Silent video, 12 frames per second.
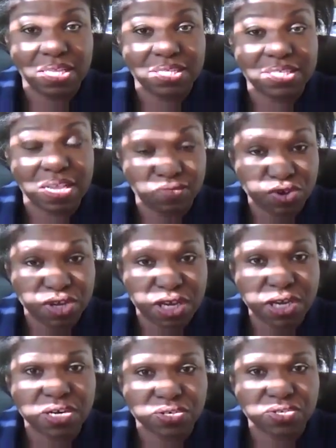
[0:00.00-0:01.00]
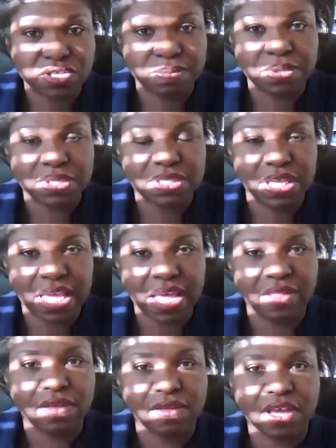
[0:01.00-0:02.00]
several years to put
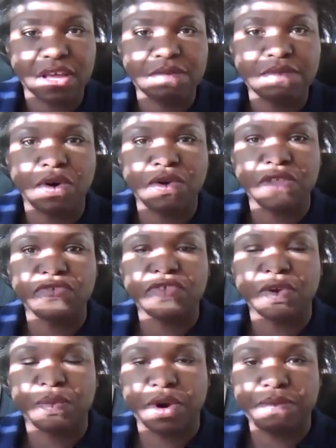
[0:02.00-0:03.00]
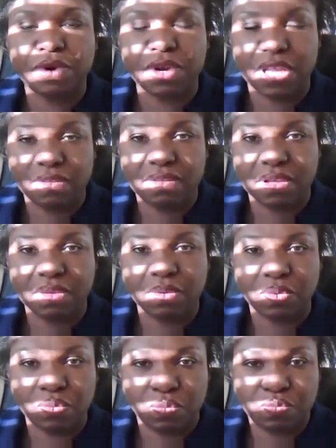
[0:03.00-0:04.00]
together the components that we're putting
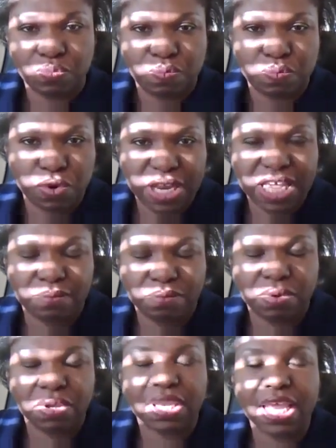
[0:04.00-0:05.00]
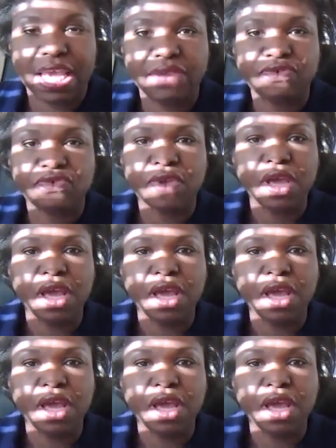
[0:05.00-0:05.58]
in place.